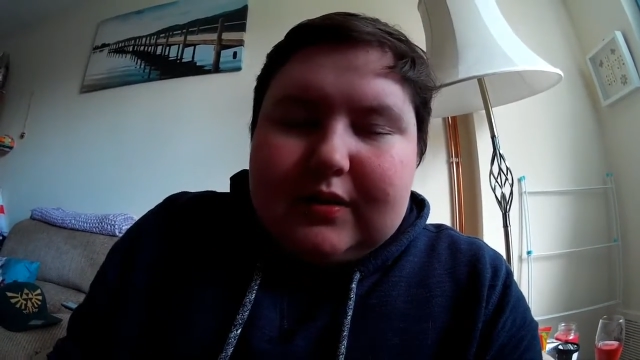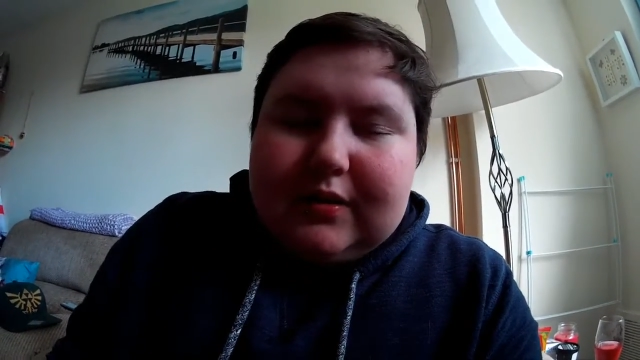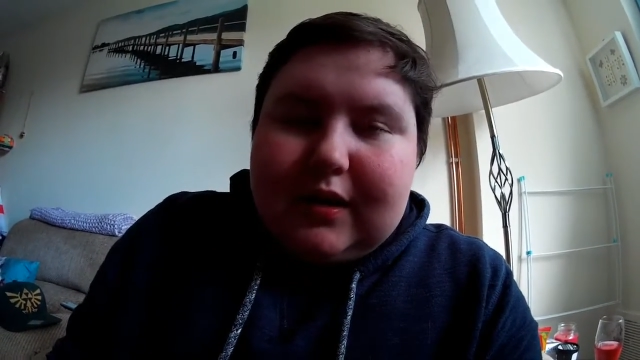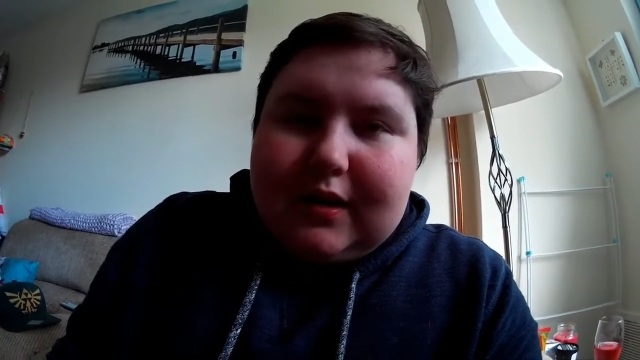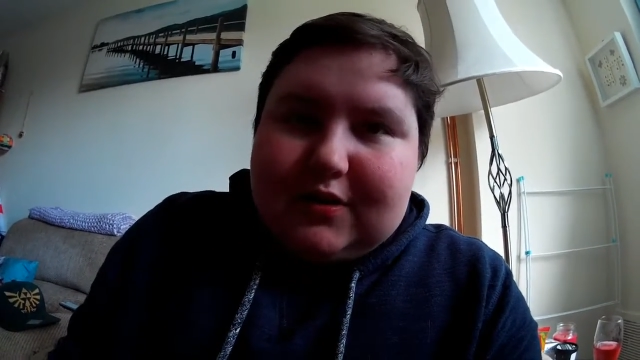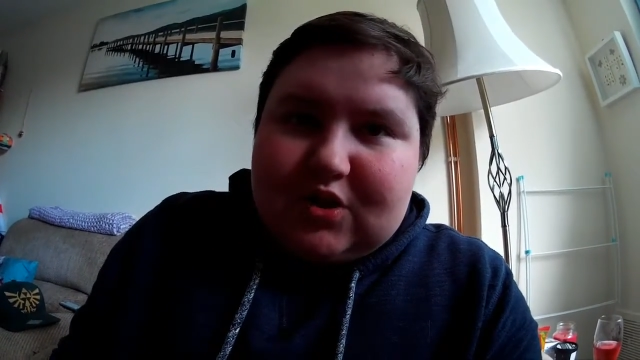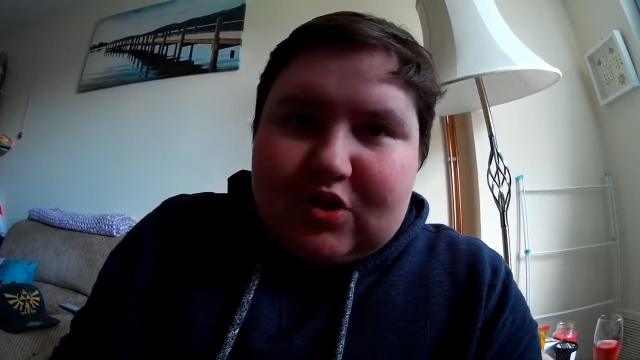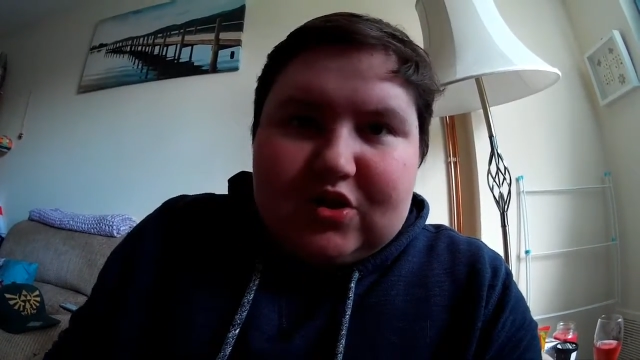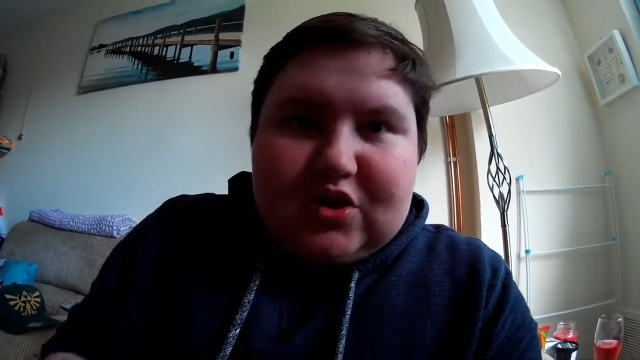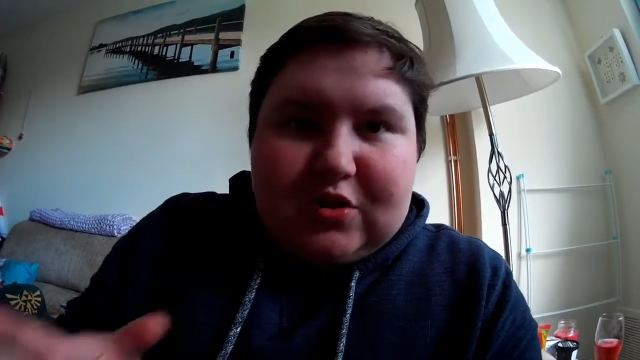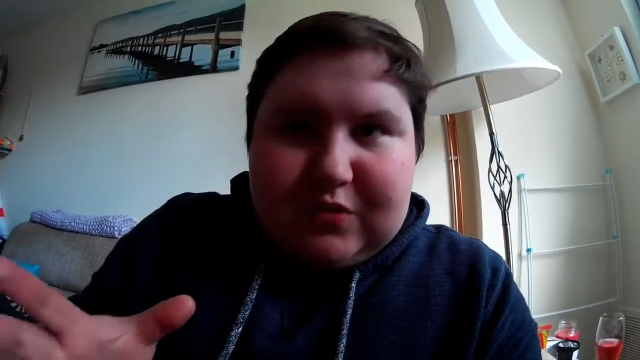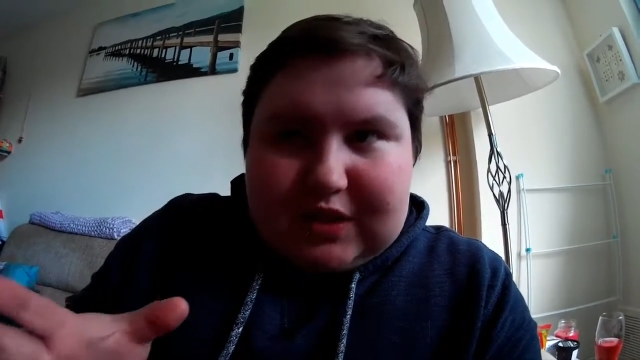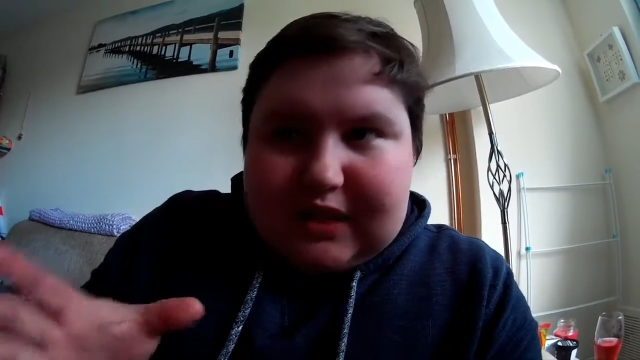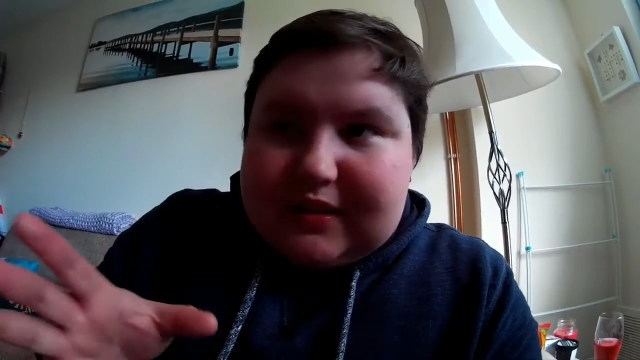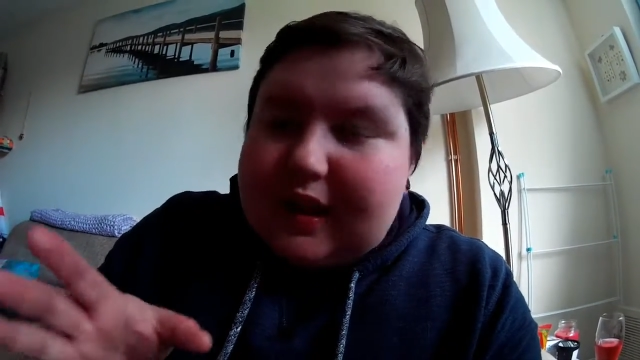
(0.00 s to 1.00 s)
as soon as you
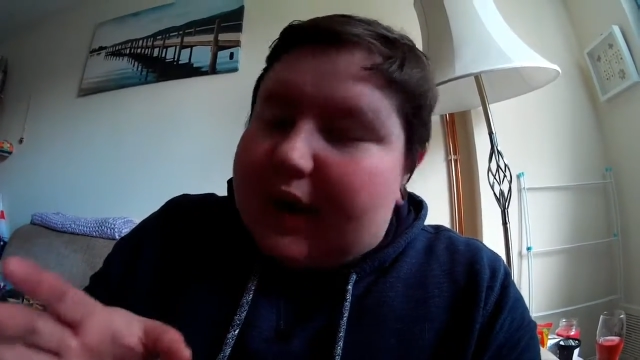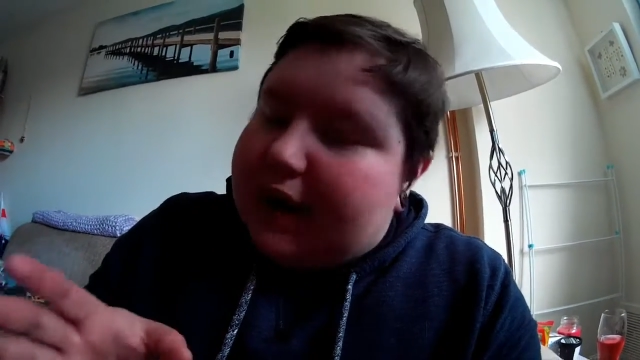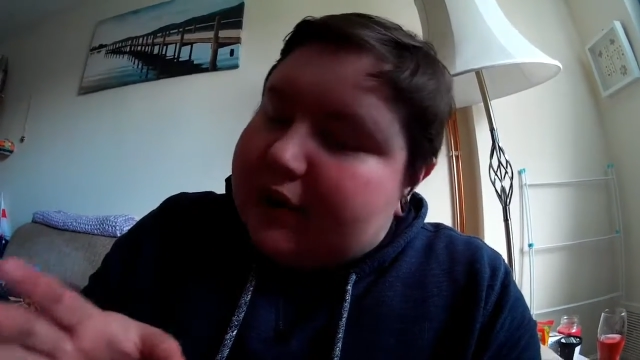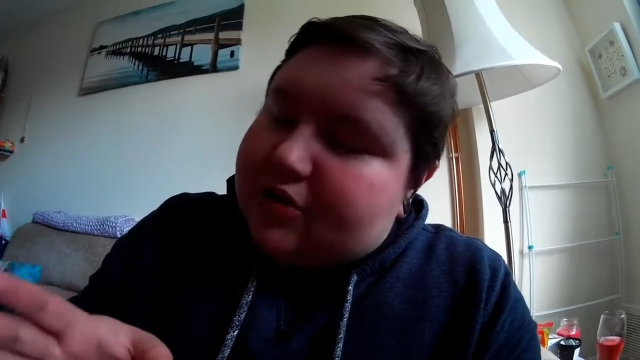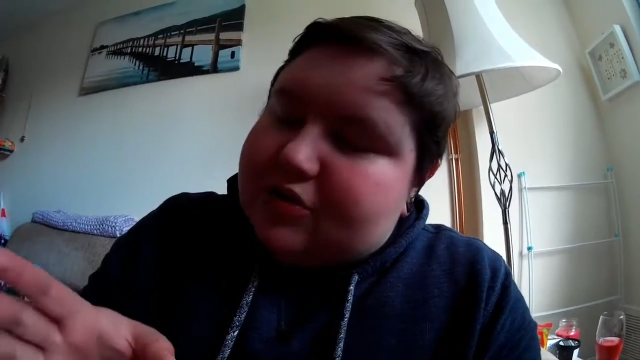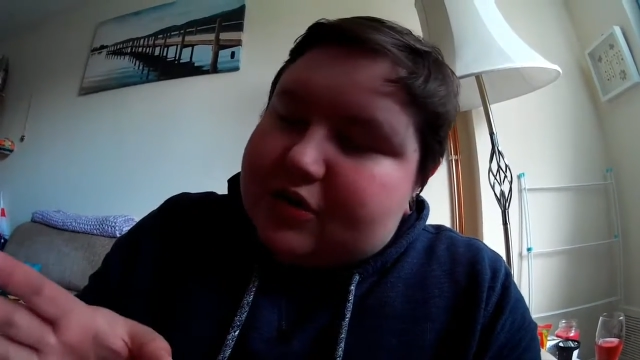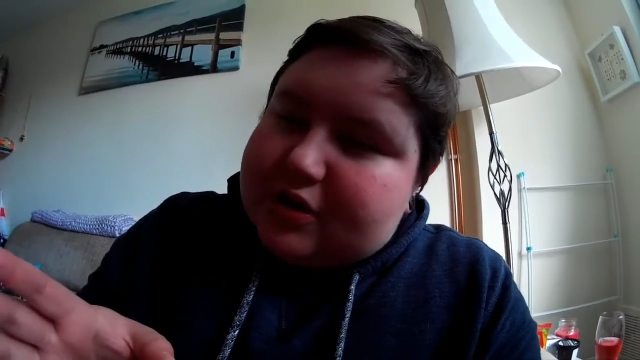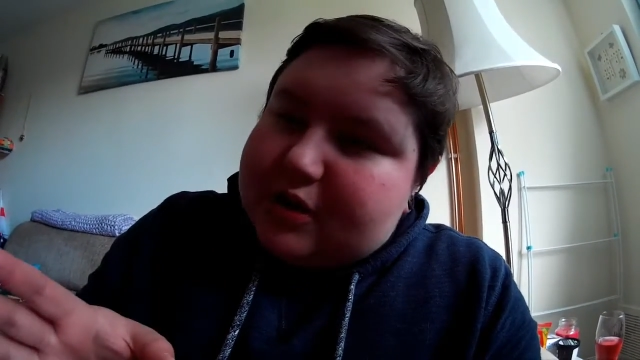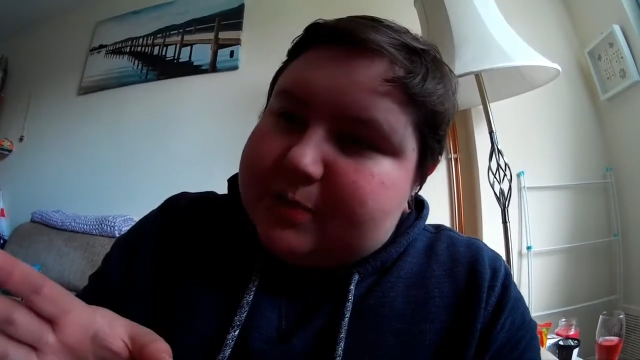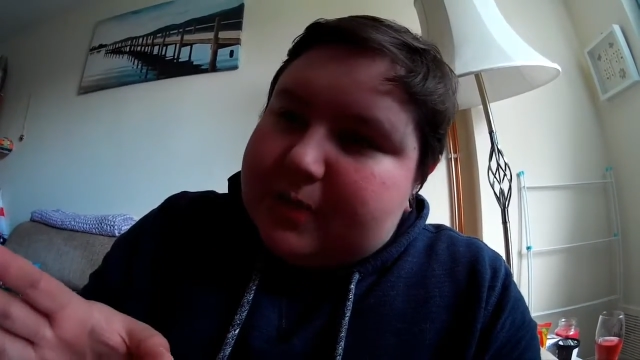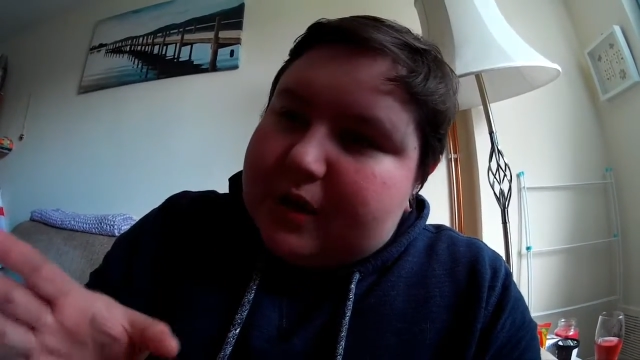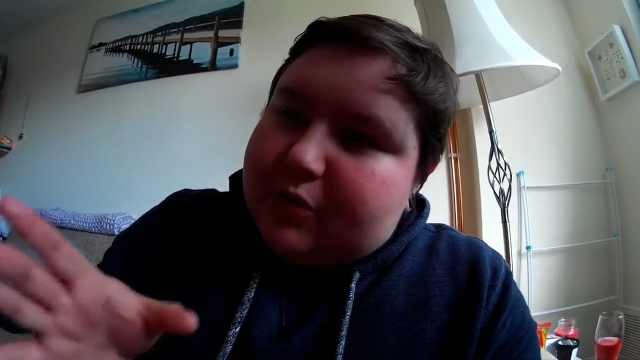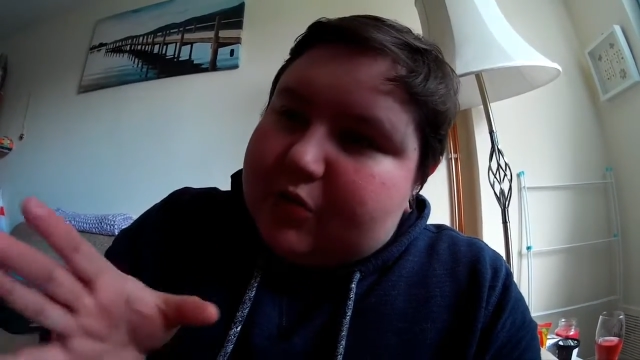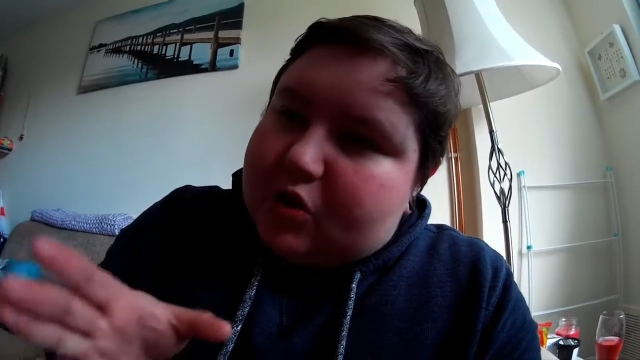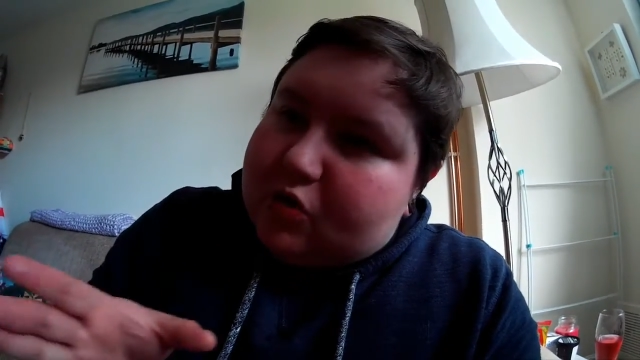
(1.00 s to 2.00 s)
did that entrance
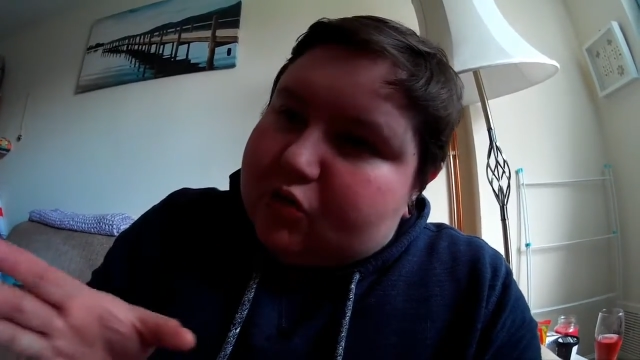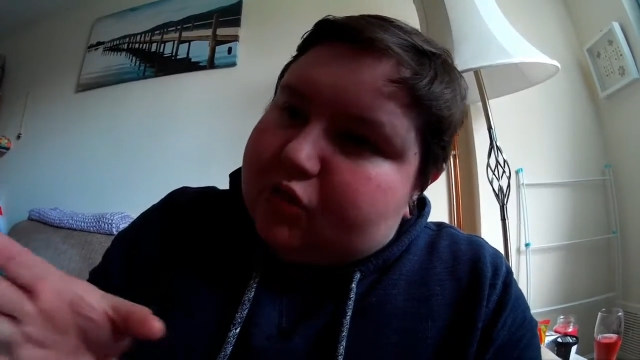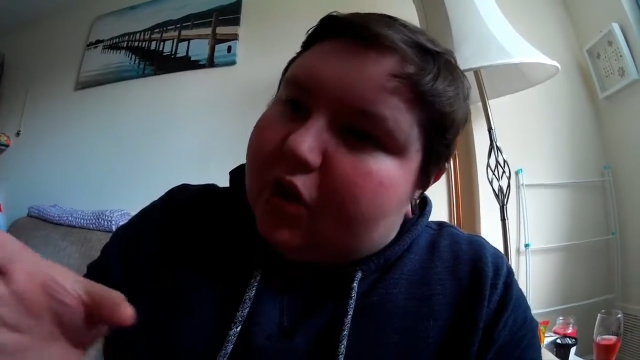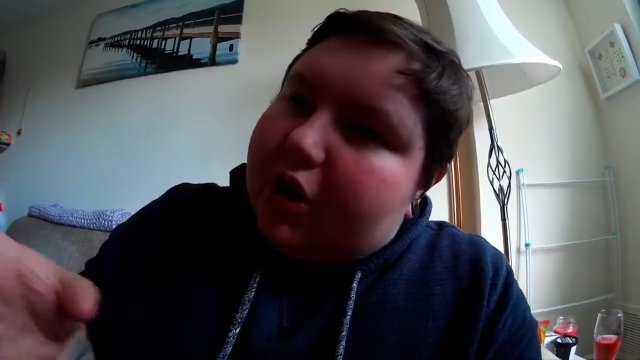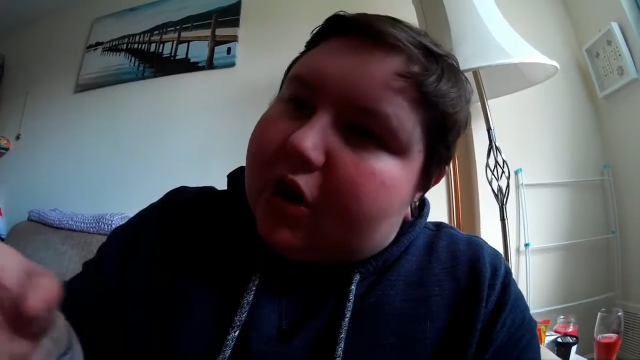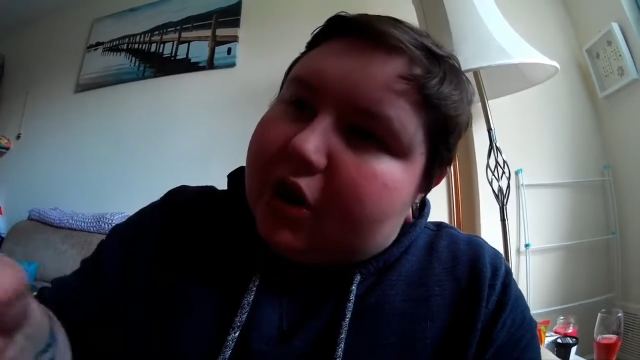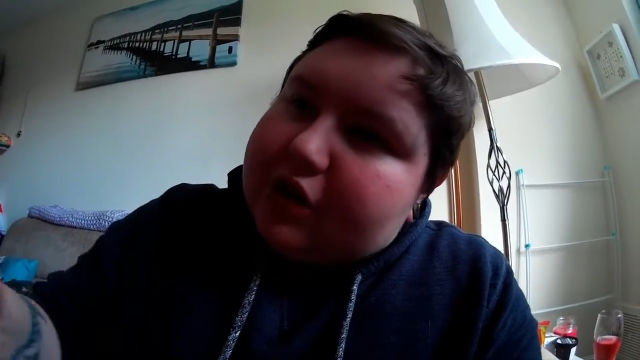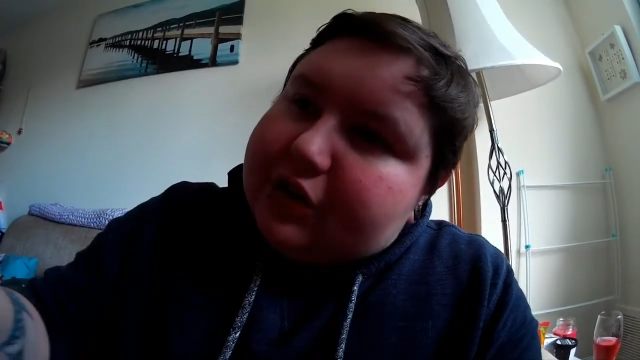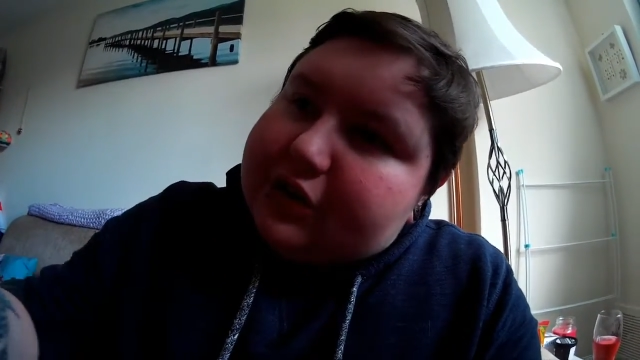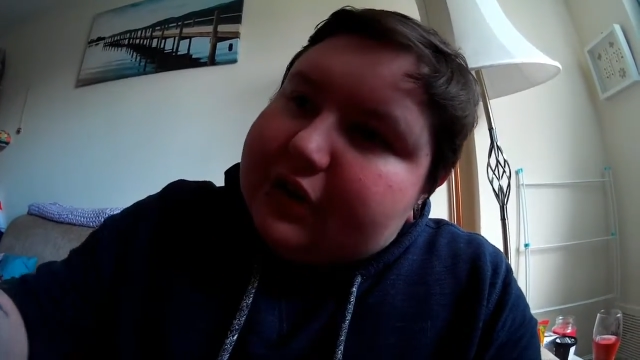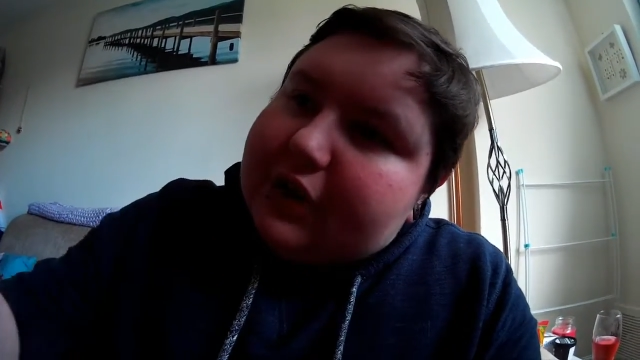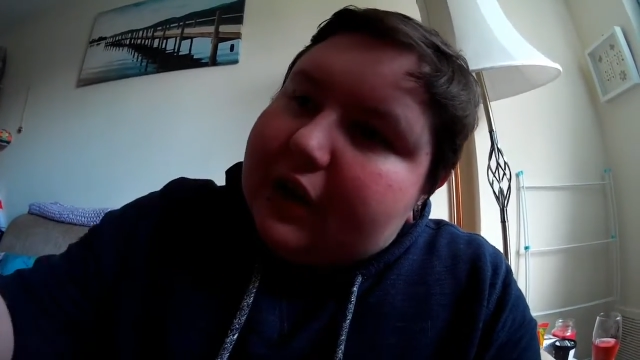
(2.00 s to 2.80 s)
bit where you run out